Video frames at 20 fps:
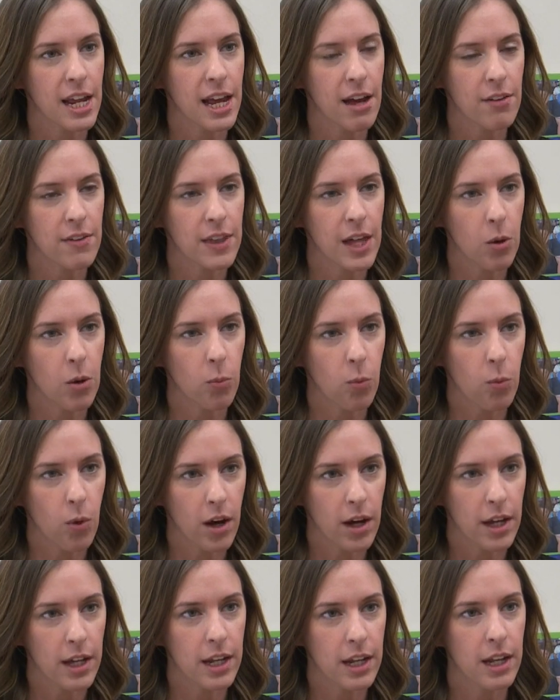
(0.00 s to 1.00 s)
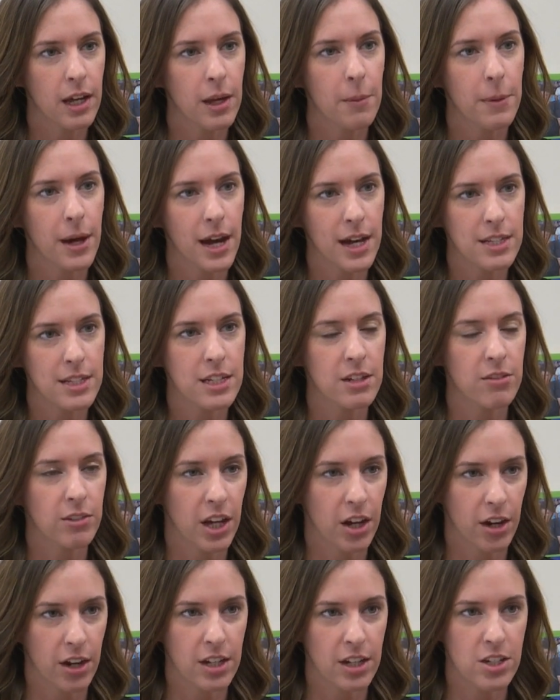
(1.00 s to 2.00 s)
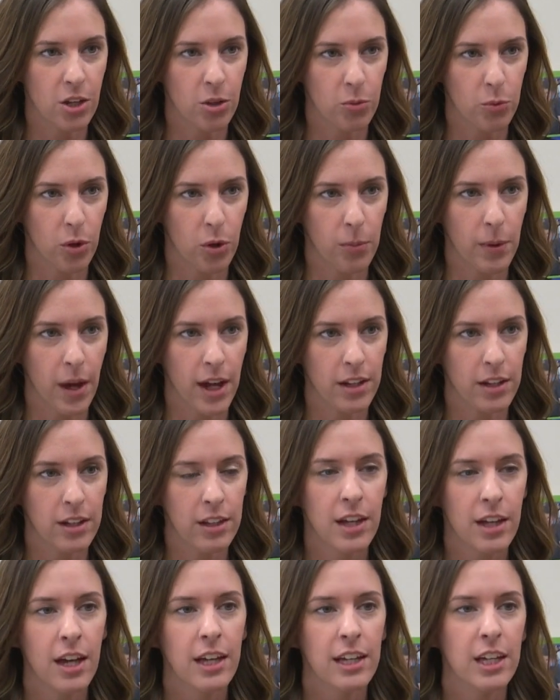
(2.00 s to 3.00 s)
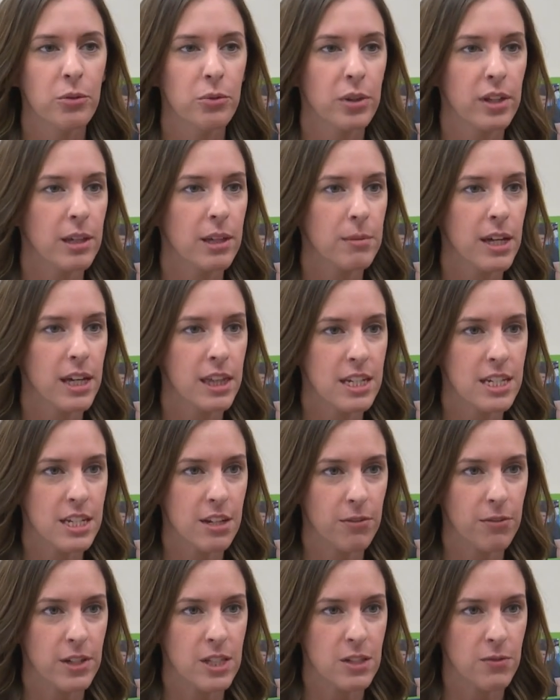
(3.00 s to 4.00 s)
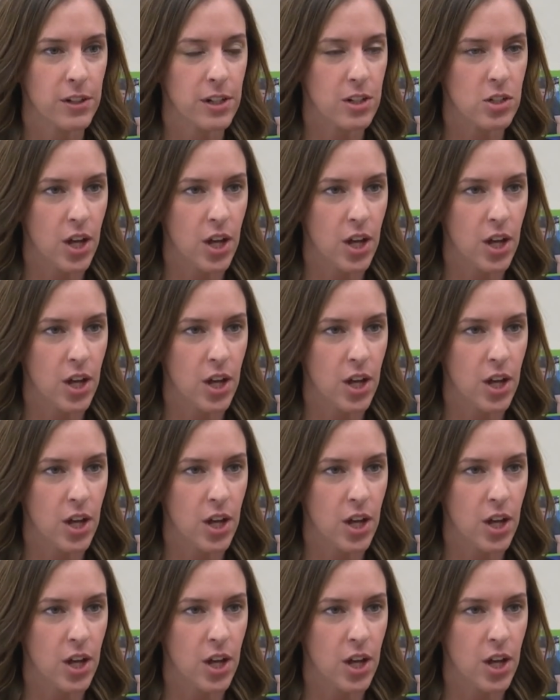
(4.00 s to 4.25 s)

Having that one positive, caring adult role model can really make the difference for a